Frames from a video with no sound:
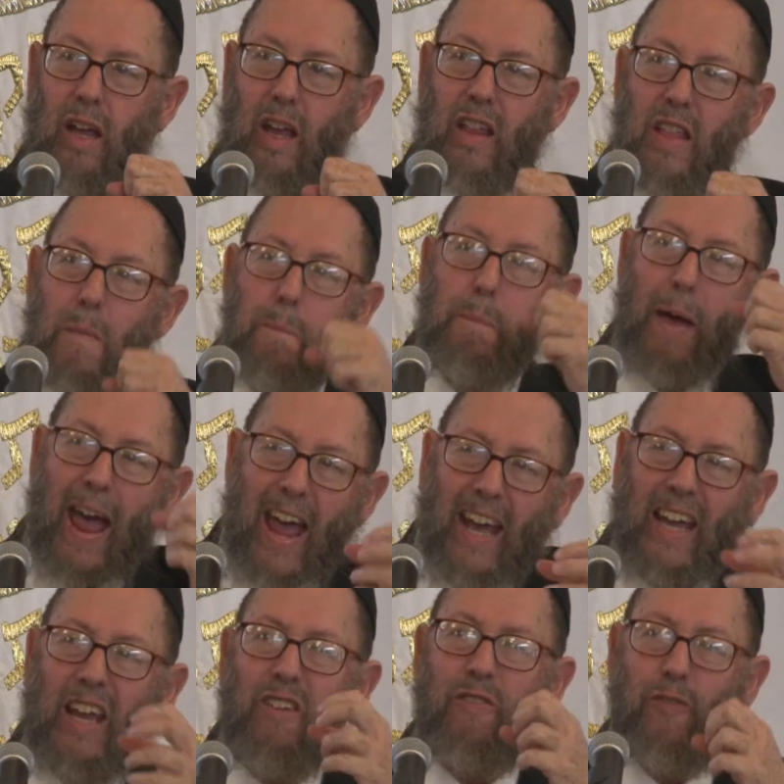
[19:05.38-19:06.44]
in the
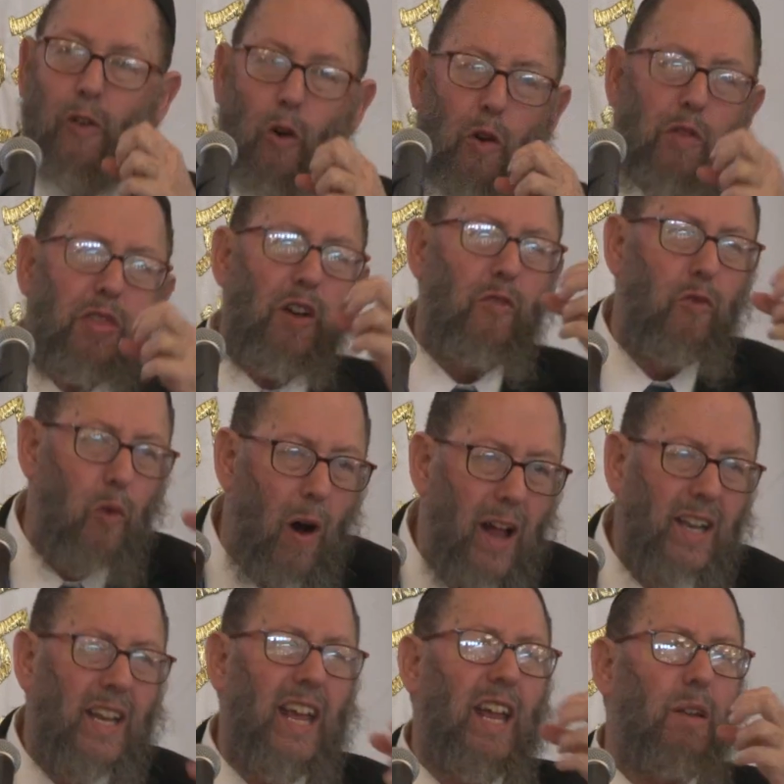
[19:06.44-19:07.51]
back and forth of
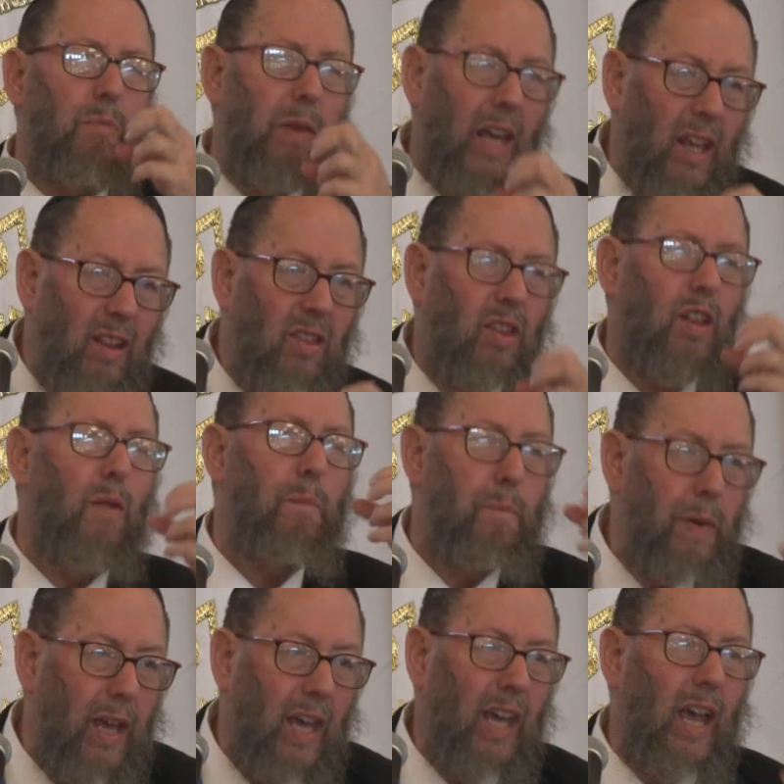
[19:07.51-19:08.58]
what it means to
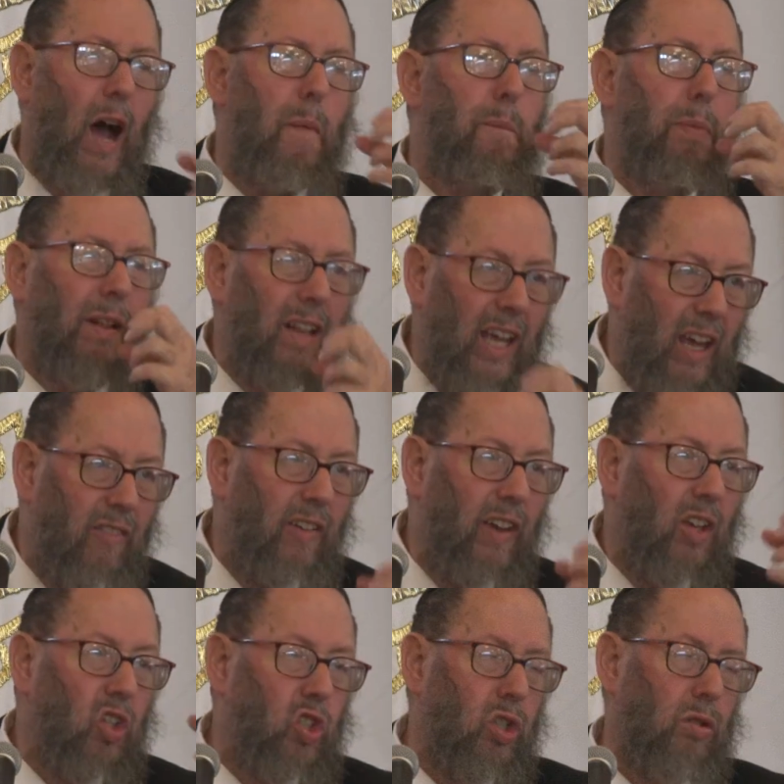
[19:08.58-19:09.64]
be a
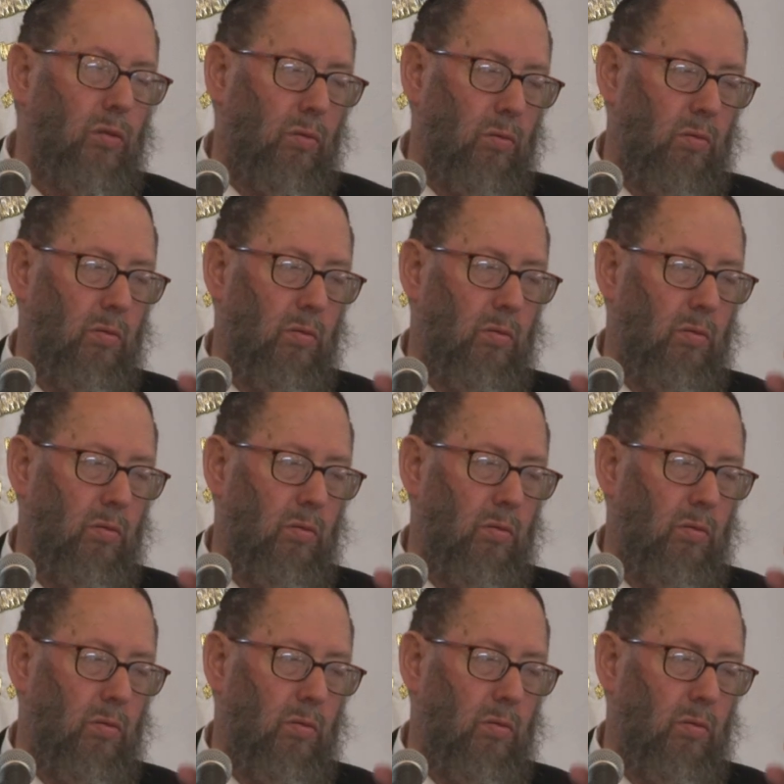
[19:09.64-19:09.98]
believing Jew?